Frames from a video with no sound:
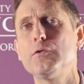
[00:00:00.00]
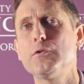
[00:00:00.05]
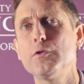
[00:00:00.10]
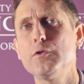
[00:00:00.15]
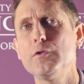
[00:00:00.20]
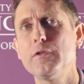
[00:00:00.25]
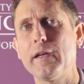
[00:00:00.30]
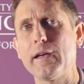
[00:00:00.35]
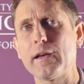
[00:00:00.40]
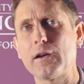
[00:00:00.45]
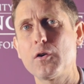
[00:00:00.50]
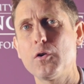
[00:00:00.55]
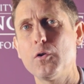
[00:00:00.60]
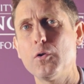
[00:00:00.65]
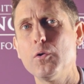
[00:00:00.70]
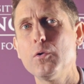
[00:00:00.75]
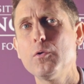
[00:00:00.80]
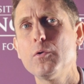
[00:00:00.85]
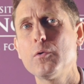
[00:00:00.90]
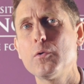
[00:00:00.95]
To that
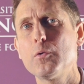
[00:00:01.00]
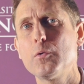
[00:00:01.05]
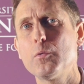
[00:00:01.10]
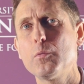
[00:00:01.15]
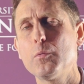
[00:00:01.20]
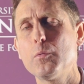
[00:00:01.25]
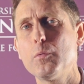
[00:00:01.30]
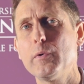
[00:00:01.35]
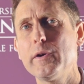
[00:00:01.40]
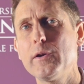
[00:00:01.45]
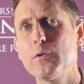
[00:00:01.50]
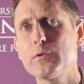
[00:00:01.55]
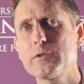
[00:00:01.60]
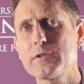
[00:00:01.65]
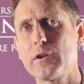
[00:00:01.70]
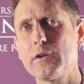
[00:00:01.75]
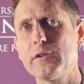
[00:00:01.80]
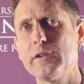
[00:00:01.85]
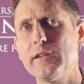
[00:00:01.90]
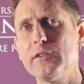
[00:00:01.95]
call, we
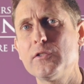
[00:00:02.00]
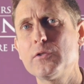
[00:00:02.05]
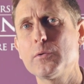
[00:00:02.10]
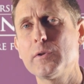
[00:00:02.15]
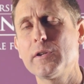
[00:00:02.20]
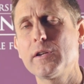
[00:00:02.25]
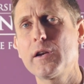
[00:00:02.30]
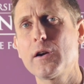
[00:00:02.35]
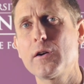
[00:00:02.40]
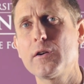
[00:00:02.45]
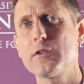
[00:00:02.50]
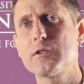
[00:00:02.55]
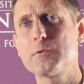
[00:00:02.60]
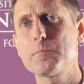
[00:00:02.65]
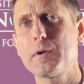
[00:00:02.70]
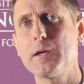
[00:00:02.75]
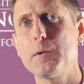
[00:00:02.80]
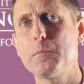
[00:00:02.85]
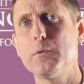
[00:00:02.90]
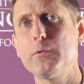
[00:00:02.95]
also need to encourage
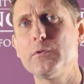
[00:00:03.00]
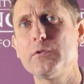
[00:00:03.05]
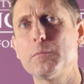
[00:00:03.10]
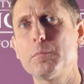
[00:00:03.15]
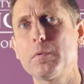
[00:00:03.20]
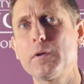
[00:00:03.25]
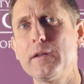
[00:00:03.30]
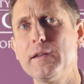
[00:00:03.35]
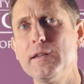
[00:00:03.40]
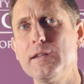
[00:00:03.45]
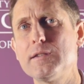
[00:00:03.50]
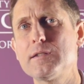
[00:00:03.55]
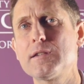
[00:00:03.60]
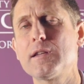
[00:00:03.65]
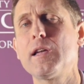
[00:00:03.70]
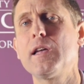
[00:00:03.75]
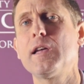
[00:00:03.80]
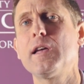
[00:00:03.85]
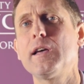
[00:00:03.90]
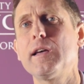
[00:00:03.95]
people to please
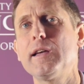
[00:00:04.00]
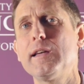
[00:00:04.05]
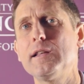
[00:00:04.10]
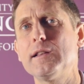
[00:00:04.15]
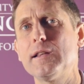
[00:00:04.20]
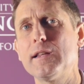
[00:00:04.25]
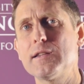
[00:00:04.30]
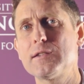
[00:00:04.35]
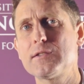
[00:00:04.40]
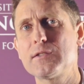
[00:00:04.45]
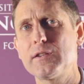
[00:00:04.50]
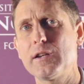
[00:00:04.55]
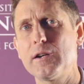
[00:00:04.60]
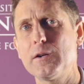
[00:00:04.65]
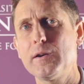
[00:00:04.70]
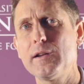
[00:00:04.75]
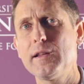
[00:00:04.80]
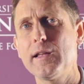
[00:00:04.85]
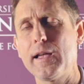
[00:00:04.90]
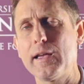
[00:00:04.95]
eat less
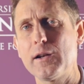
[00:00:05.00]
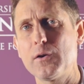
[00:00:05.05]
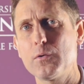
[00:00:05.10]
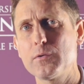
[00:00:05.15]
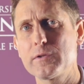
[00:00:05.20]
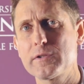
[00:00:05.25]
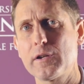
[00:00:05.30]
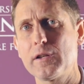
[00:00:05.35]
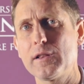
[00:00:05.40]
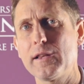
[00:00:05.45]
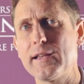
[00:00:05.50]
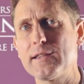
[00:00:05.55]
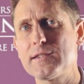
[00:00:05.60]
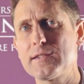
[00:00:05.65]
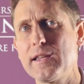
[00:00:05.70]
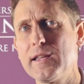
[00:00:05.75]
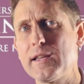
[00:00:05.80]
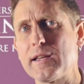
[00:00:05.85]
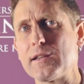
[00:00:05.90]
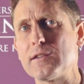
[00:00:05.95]
dairy and also less
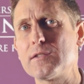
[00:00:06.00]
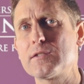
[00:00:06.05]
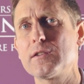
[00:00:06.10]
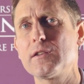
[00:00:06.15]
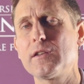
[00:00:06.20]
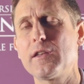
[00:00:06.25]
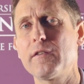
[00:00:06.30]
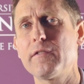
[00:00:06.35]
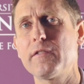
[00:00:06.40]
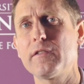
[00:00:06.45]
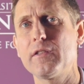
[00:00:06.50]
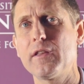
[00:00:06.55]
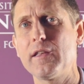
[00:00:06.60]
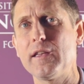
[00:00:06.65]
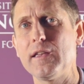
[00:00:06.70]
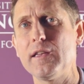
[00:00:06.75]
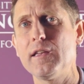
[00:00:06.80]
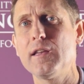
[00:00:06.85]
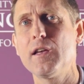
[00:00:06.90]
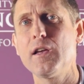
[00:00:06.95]
eggs, given
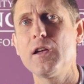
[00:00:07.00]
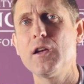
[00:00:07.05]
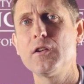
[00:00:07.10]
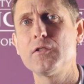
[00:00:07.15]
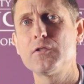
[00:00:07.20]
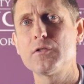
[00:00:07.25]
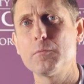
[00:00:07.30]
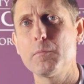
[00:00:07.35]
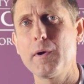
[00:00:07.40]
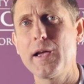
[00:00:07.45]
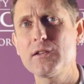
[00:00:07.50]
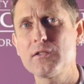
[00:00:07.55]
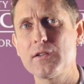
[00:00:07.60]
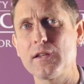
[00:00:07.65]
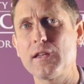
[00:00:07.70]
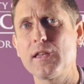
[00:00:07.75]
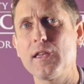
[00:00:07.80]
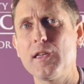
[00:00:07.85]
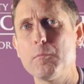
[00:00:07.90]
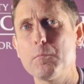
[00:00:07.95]
the
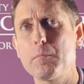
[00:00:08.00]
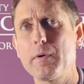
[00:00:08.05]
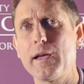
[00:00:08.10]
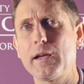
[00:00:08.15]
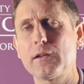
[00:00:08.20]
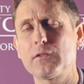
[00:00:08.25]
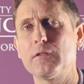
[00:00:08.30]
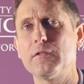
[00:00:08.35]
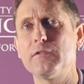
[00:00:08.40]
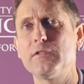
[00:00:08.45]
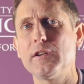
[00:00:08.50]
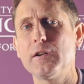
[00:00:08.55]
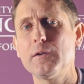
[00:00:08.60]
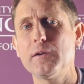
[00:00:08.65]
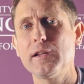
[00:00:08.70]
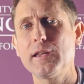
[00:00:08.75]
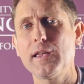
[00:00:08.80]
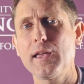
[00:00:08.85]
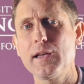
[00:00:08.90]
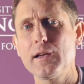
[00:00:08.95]
dramatic impact of
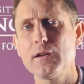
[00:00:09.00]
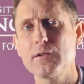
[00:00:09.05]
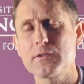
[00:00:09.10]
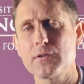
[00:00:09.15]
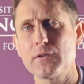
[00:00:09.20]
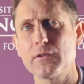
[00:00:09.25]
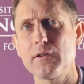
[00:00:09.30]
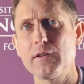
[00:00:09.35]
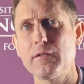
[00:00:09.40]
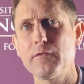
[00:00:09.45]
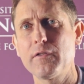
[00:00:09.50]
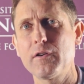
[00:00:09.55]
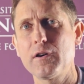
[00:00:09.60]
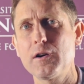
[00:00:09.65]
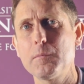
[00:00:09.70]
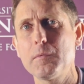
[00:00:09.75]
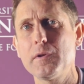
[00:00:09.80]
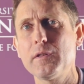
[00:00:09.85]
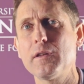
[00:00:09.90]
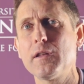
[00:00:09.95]
dairy cows on the
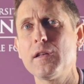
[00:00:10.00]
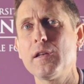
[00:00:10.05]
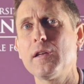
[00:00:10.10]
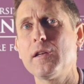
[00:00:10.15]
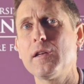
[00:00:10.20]
environment